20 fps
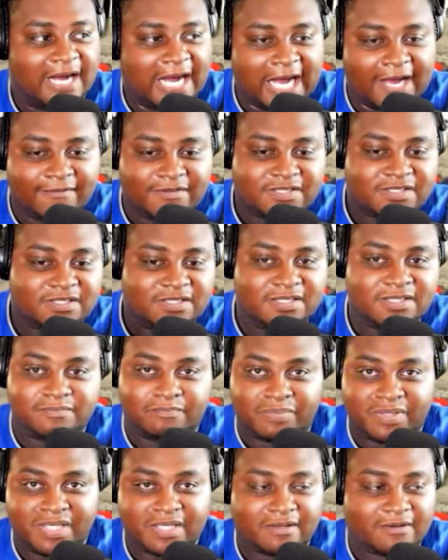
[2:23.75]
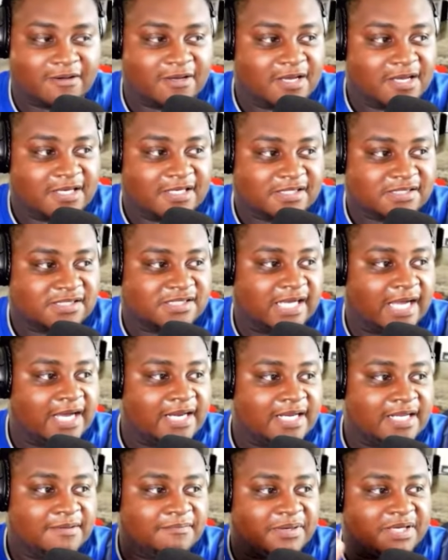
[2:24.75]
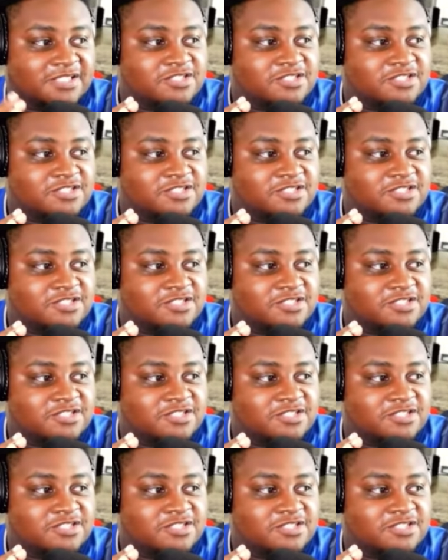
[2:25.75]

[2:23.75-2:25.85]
Obviously, big signing,